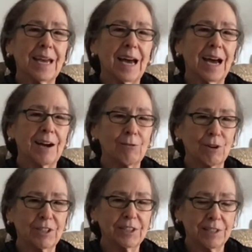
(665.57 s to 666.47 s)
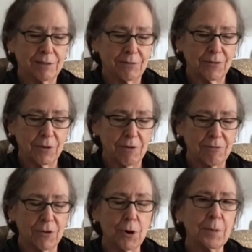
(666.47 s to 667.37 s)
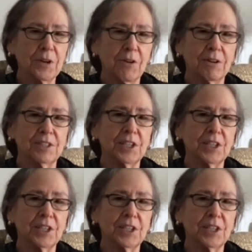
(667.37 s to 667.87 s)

I worked for a firm in Orange